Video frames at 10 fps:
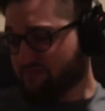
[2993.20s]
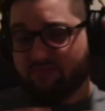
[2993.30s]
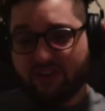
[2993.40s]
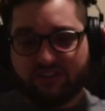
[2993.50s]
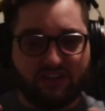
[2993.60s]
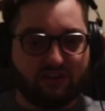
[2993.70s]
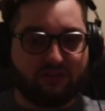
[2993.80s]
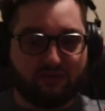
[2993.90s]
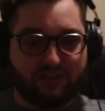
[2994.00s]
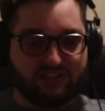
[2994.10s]
So
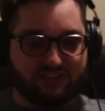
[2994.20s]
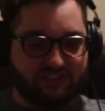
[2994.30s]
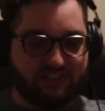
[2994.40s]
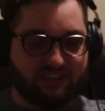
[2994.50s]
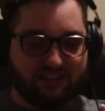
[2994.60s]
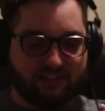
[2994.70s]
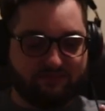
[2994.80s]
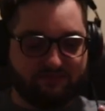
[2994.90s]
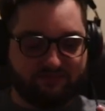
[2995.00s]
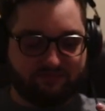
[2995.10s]
if we just
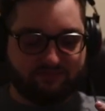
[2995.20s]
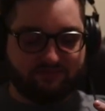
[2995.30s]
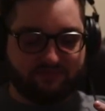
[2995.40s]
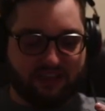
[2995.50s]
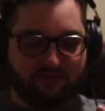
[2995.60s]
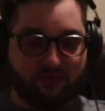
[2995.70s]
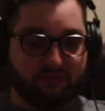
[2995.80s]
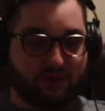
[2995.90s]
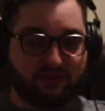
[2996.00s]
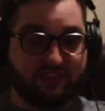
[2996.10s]
if we
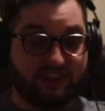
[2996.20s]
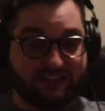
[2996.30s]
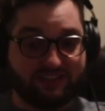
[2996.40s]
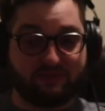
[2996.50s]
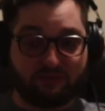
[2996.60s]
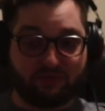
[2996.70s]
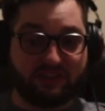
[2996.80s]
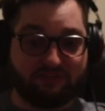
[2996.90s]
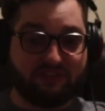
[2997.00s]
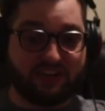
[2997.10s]
posted like something
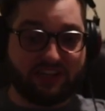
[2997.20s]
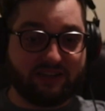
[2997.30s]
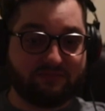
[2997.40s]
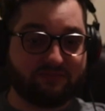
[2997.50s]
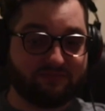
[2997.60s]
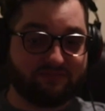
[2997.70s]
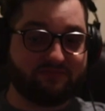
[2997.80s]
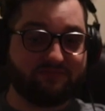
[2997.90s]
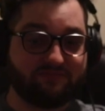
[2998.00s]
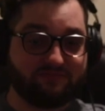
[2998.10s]
really funny,
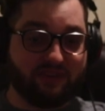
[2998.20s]
that